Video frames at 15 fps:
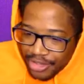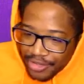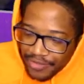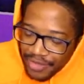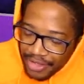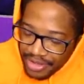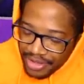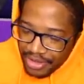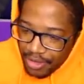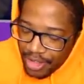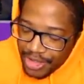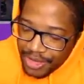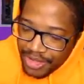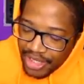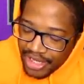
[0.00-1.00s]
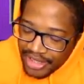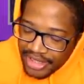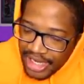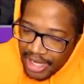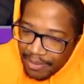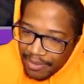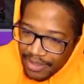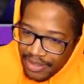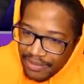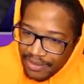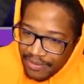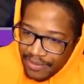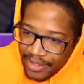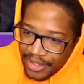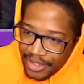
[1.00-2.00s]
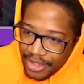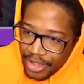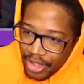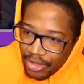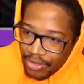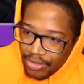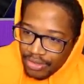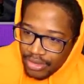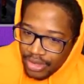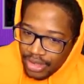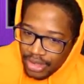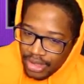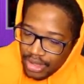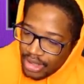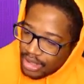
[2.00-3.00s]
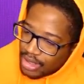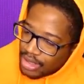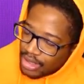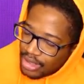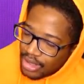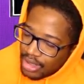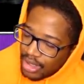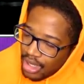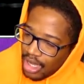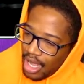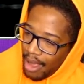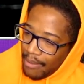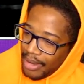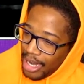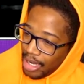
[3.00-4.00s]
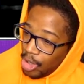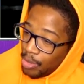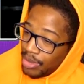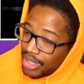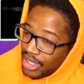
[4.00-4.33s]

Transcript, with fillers: version. At least we still had a topper, even if we don't. I'm kind of hoping to get